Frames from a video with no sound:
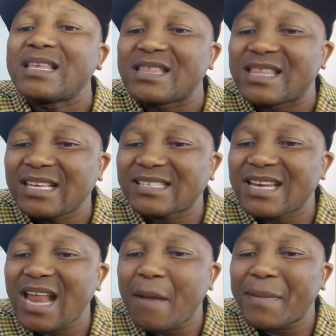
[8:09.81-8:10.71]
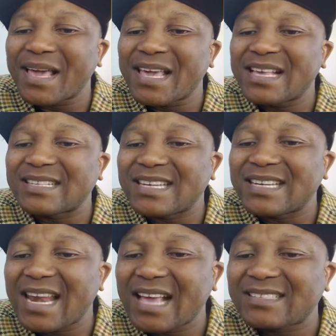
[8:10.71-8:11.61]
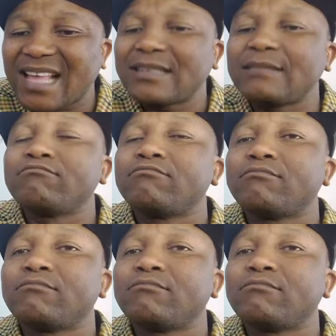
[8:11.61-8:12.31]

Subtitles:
this number is less than